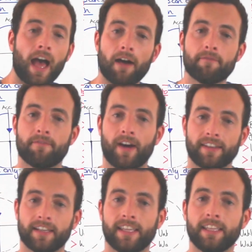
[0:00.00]
And
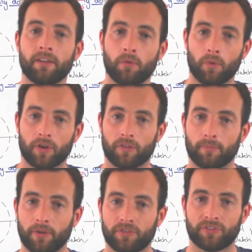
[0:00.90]
finally, one of the
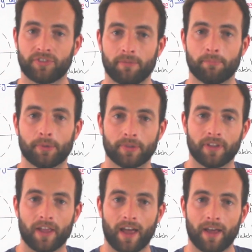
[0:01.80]
most simple